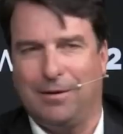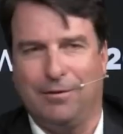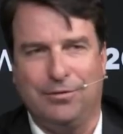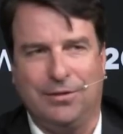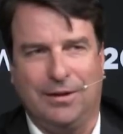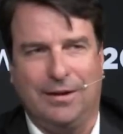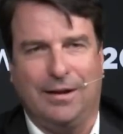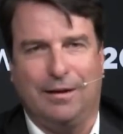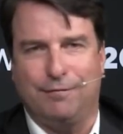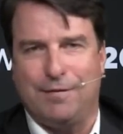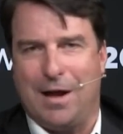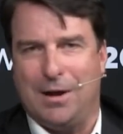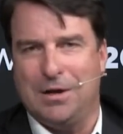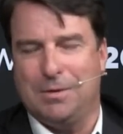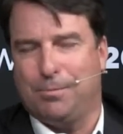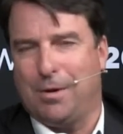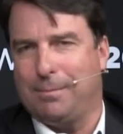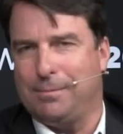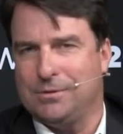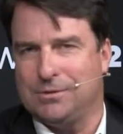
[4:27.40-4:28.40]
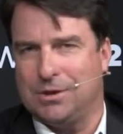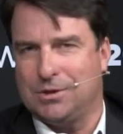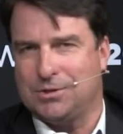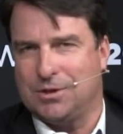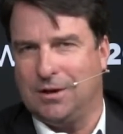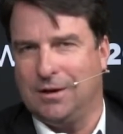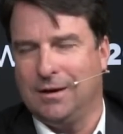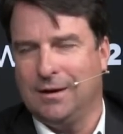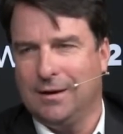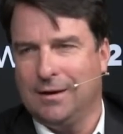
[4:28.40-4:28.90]
of the uh, value
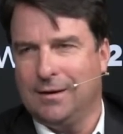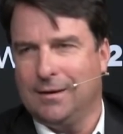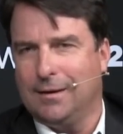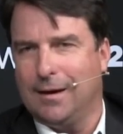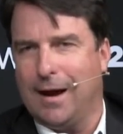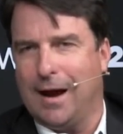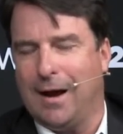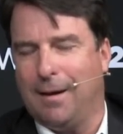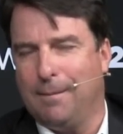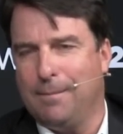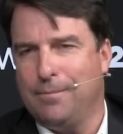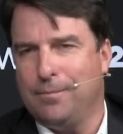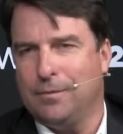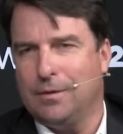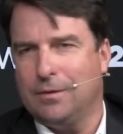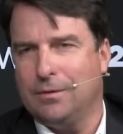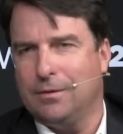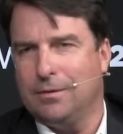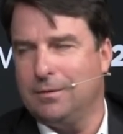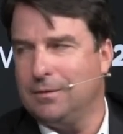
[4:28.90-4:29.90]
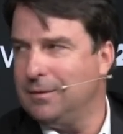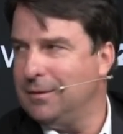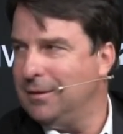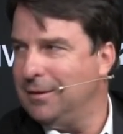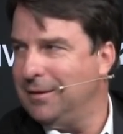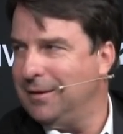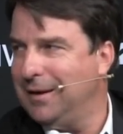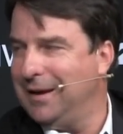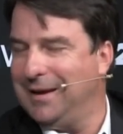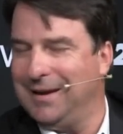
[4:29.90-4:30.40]
proposition. Um, at least data,
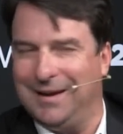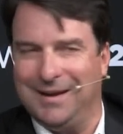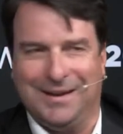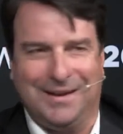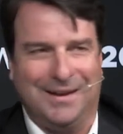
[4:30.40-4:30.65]
right?